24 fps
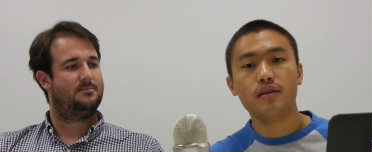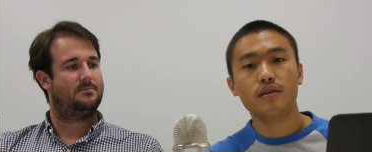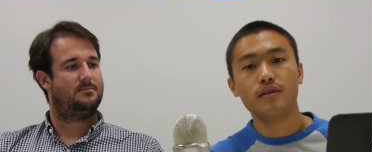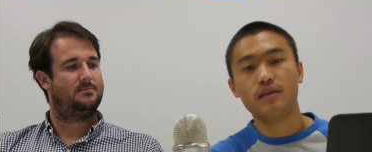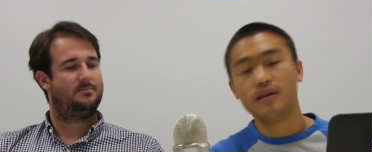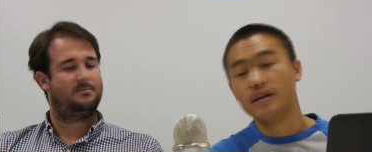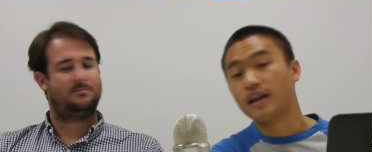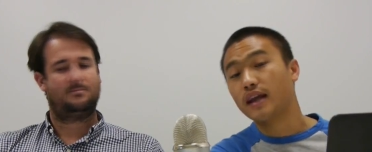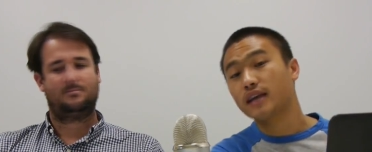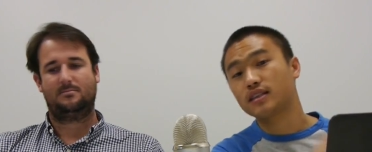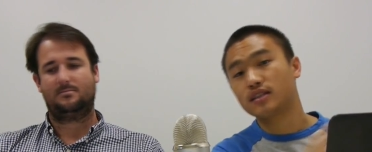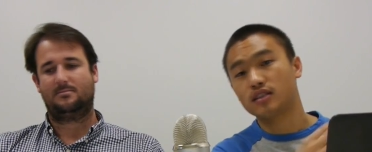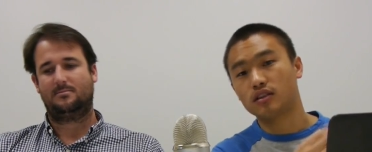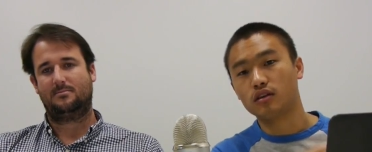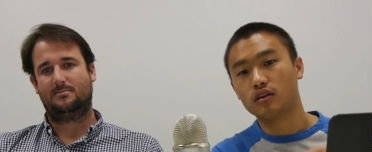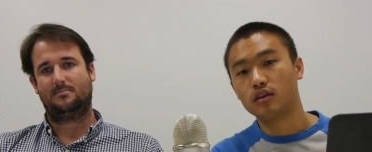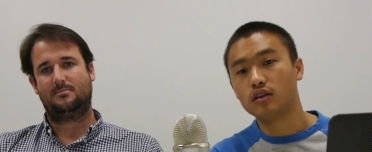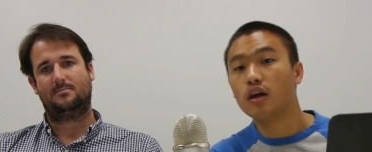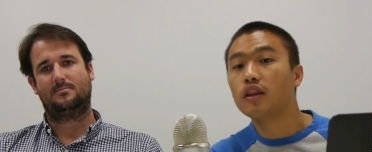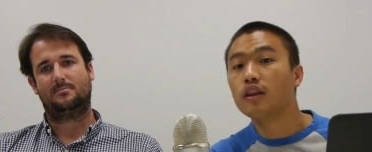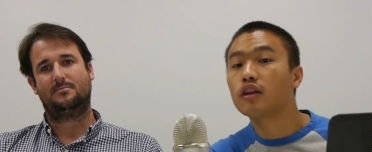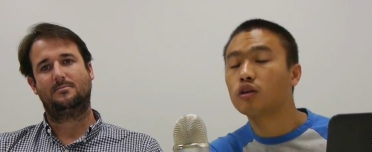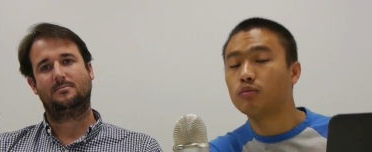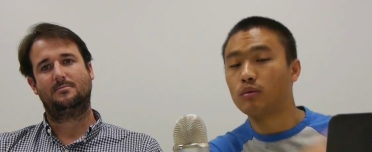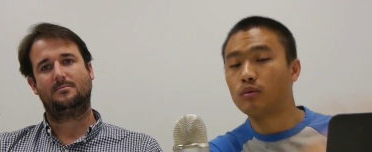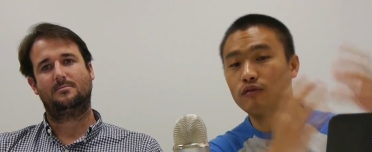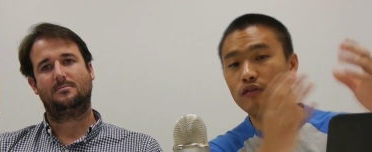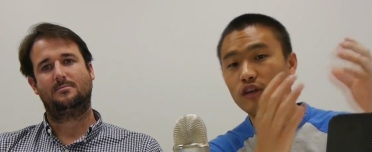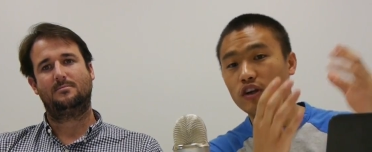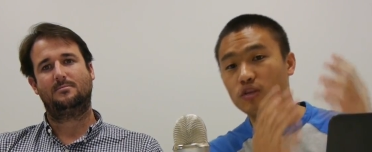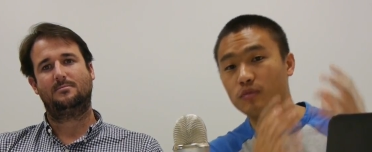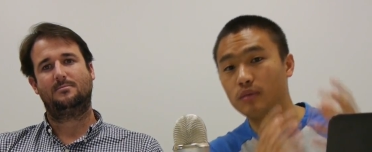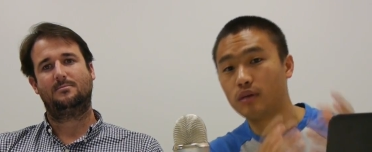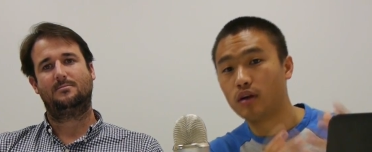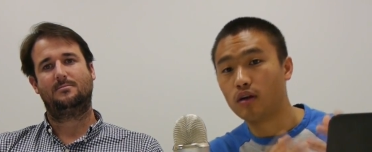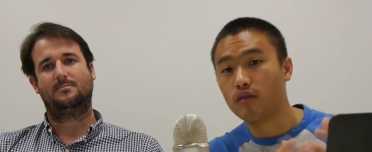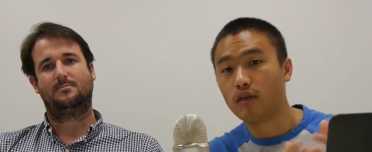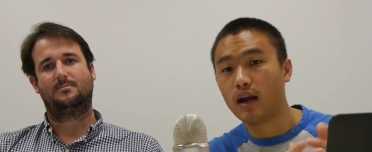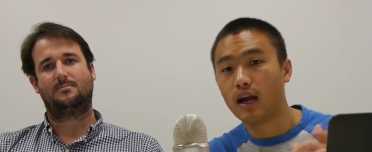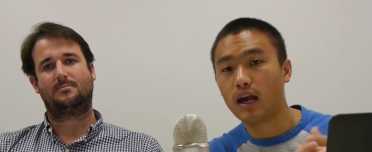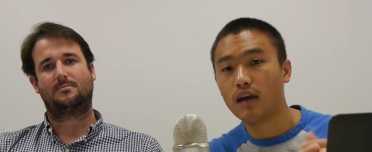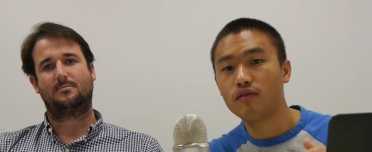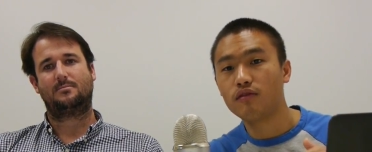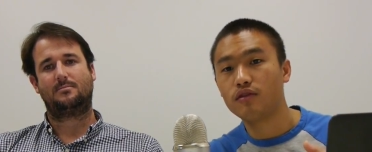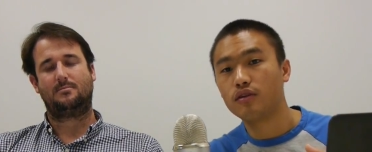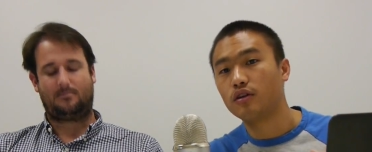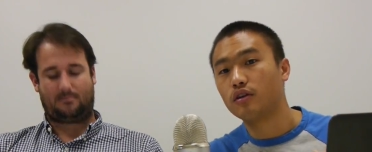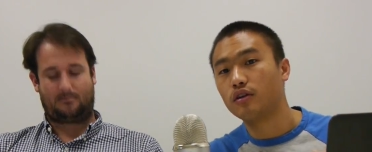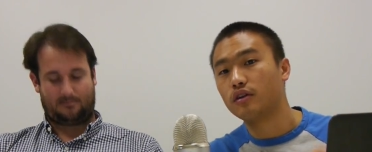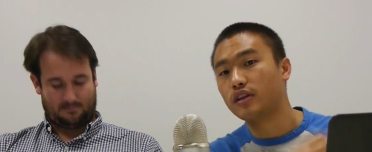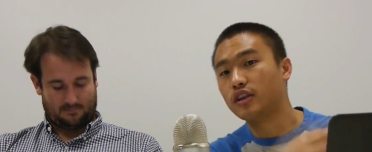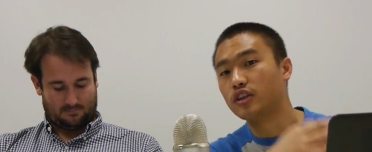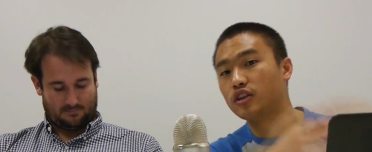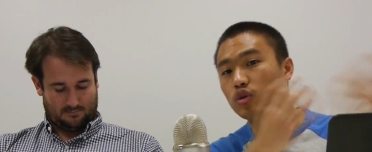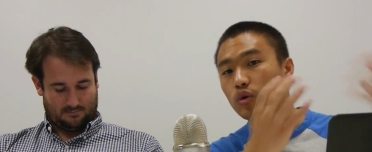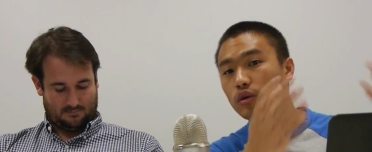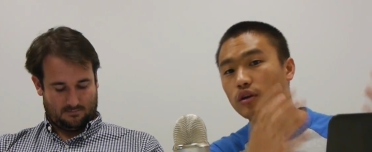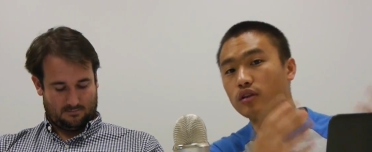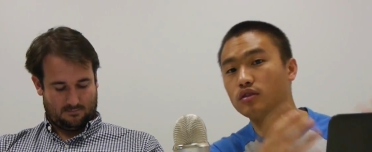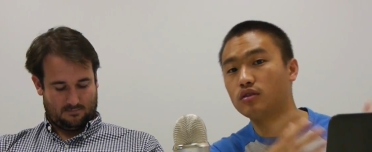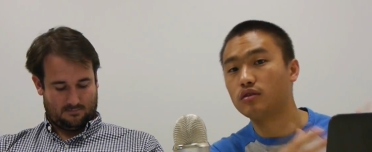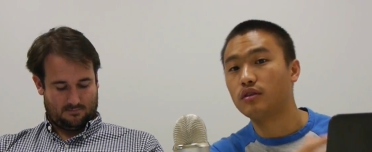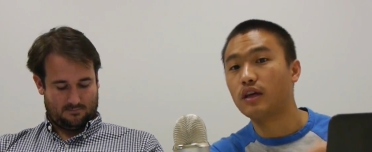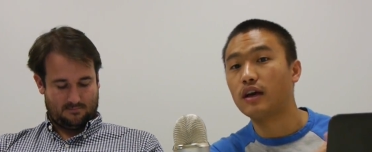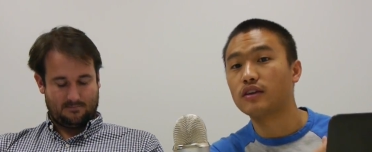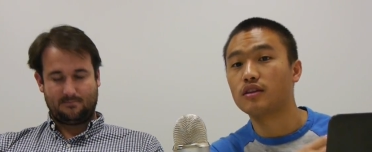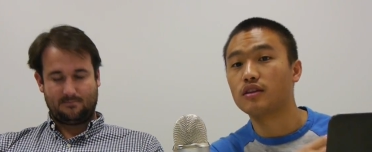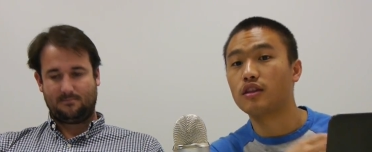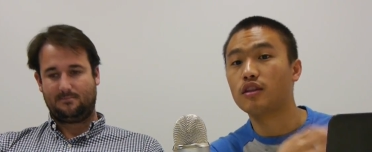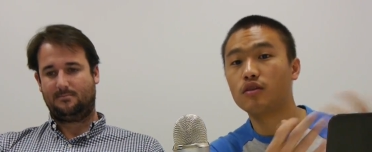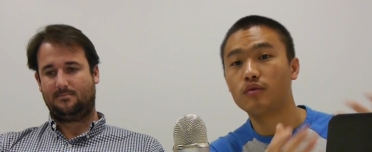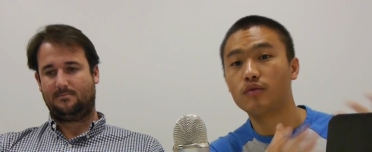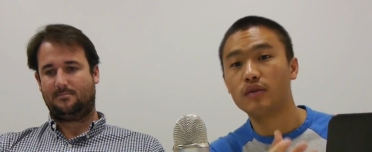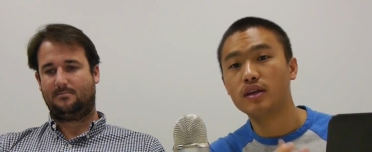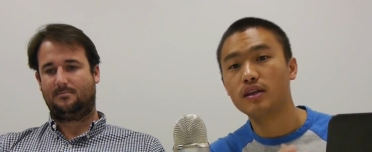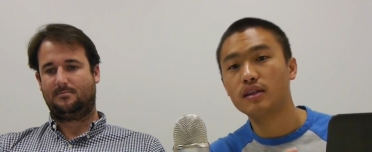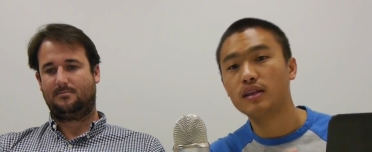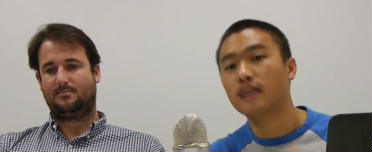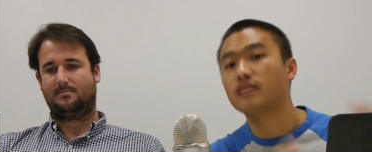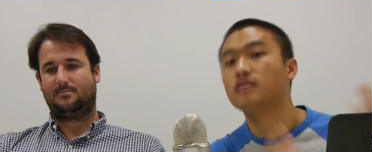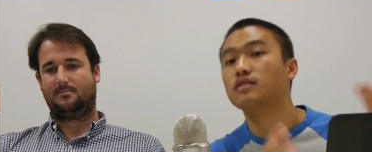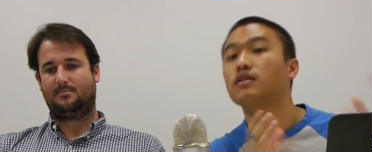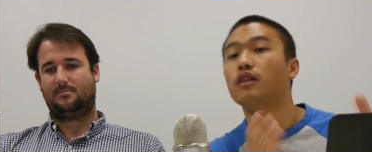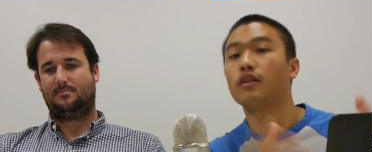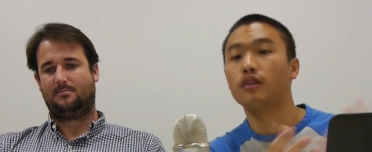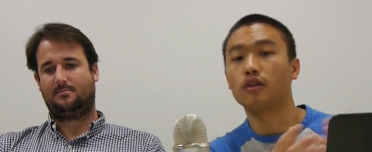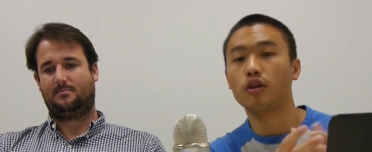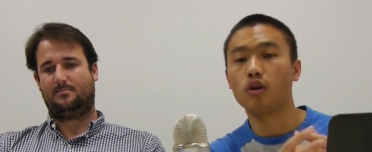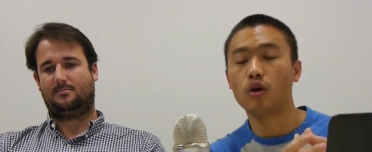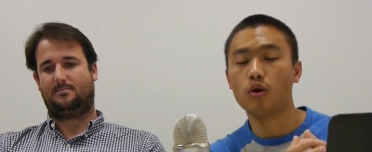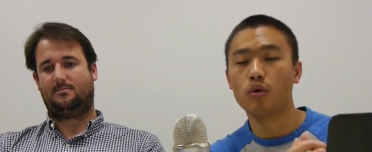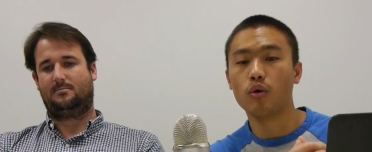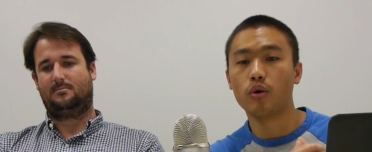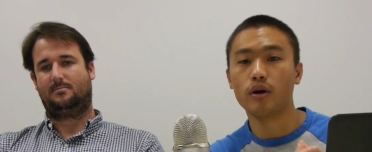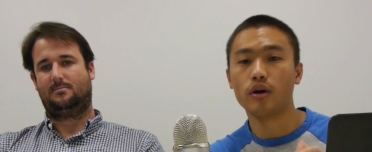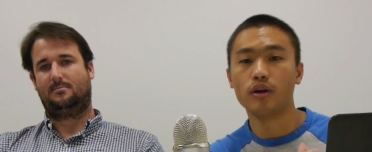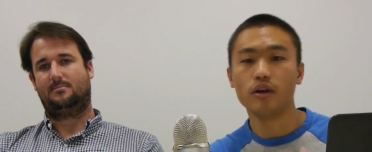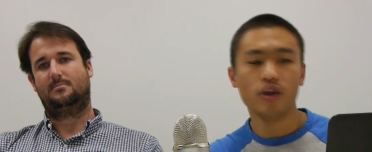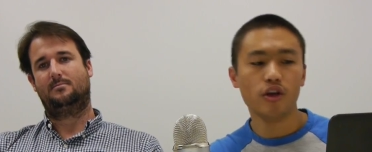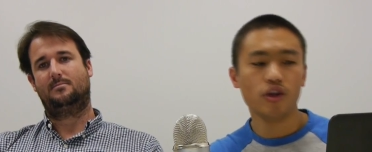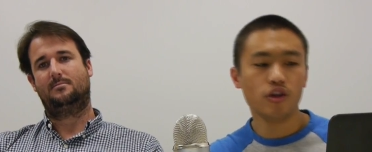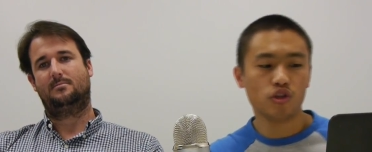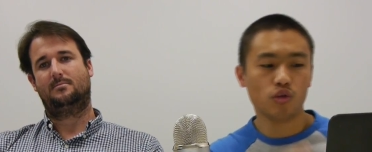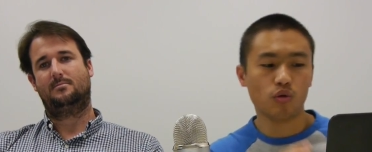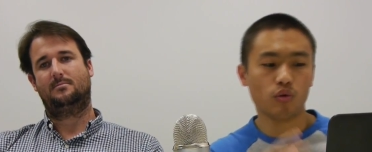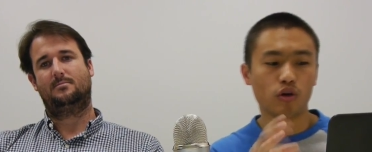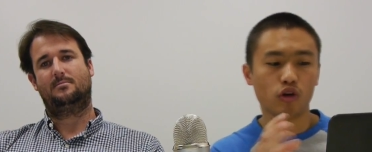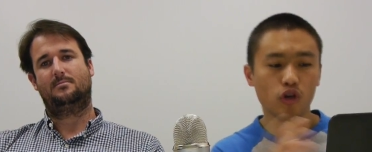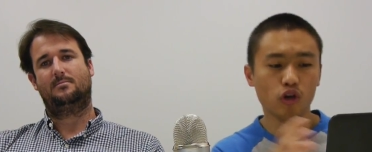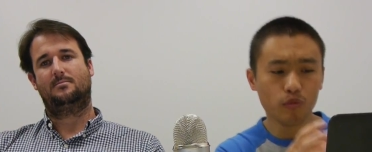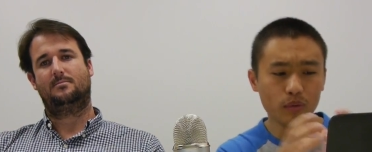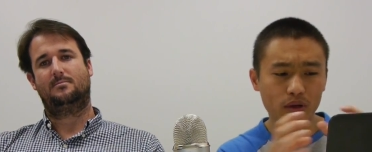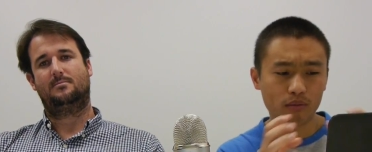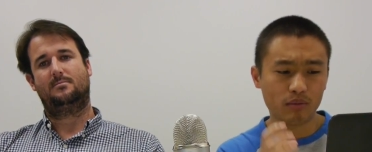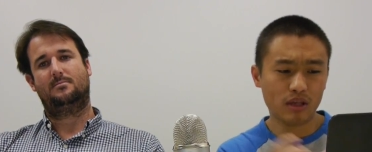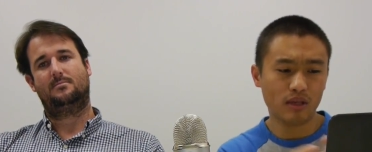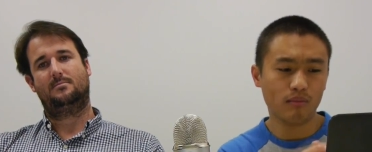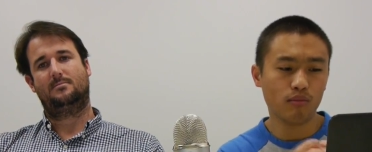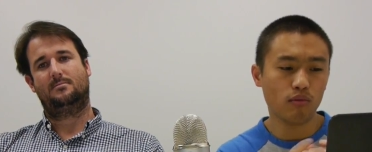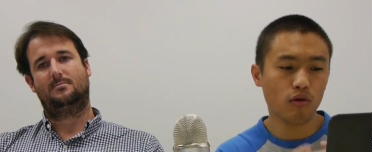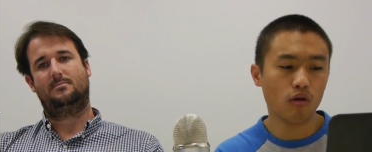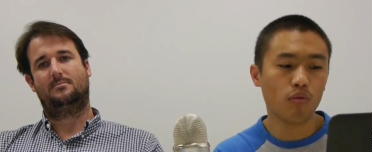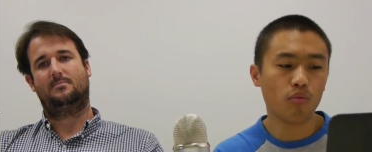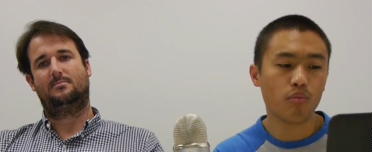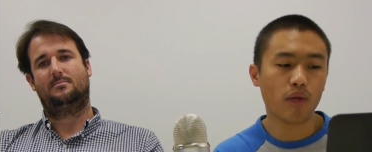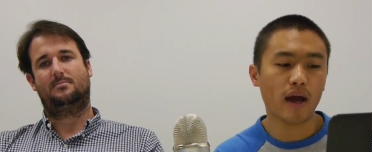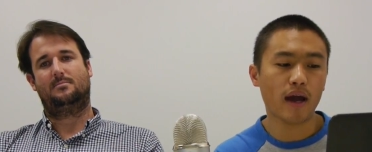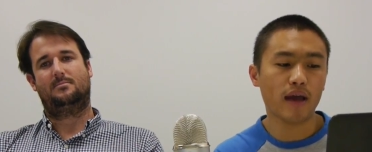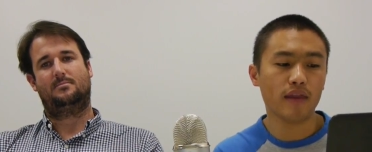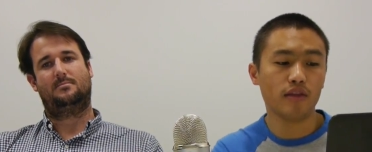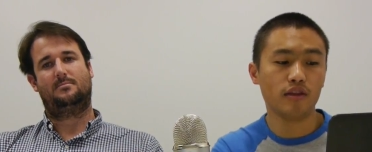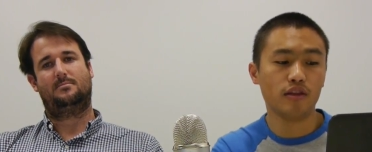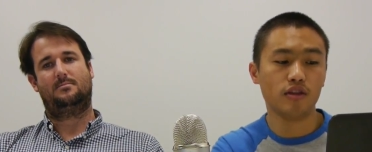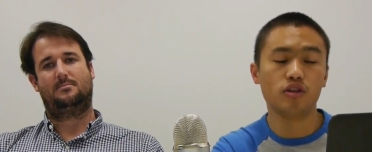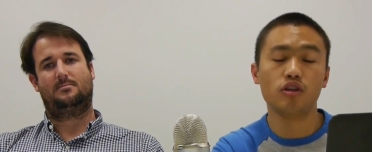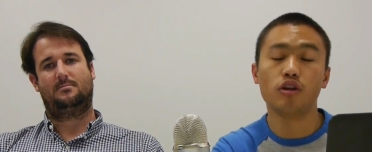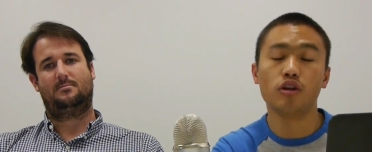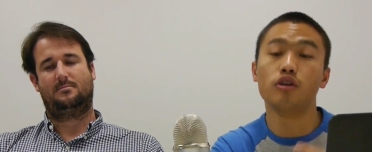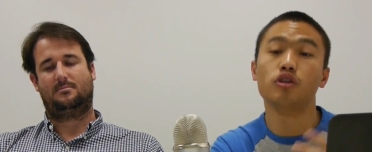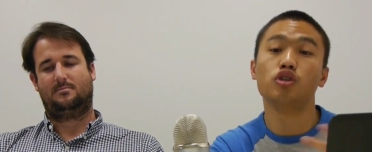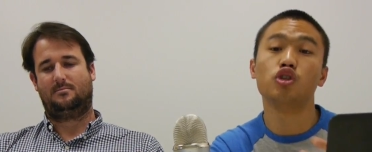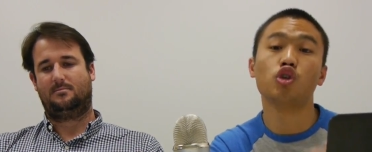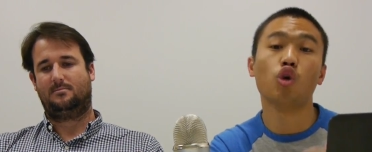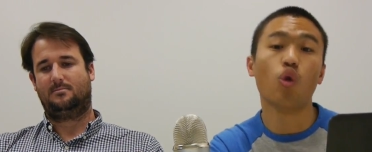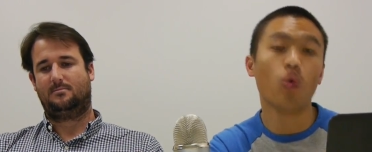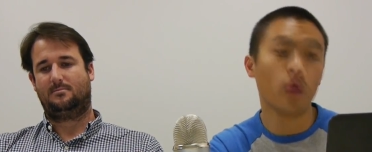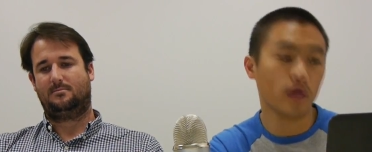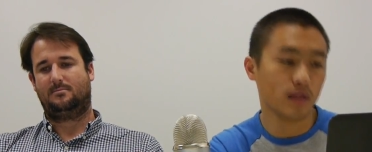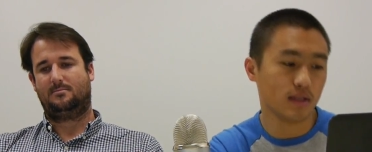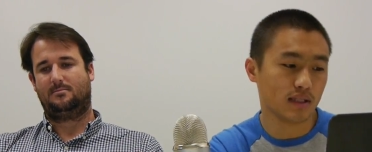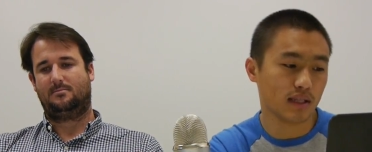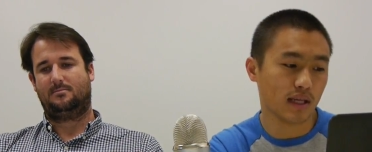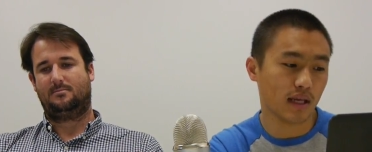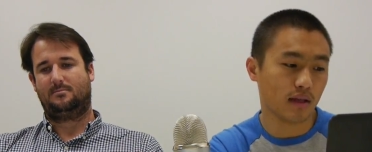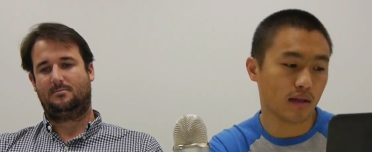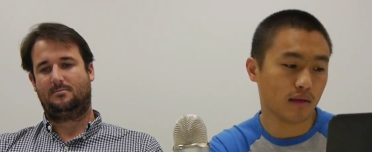Speaker 1: The next year, another group of freshmen arrive. They're, they join in 2003. That's another cohort. So we're grouping people by their join date.